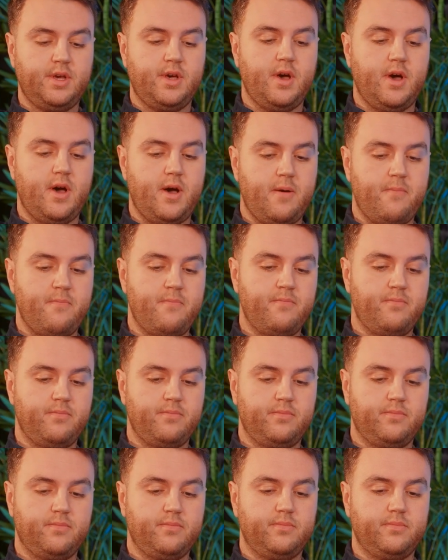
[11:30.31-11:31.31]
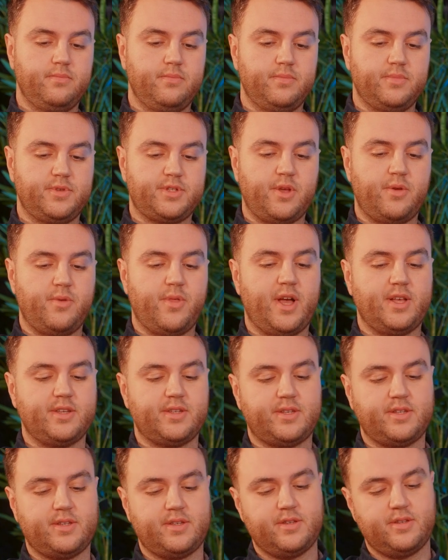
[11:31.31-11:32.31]
So
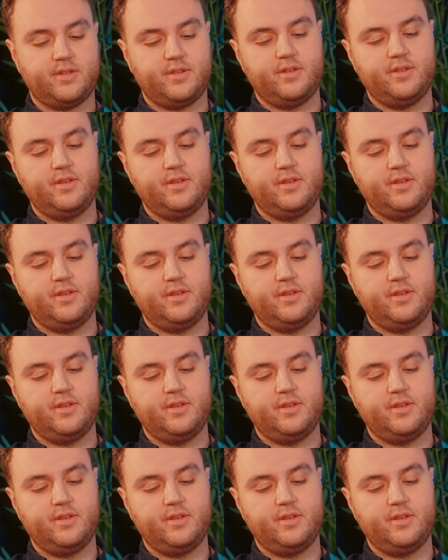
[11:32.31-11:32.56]
that's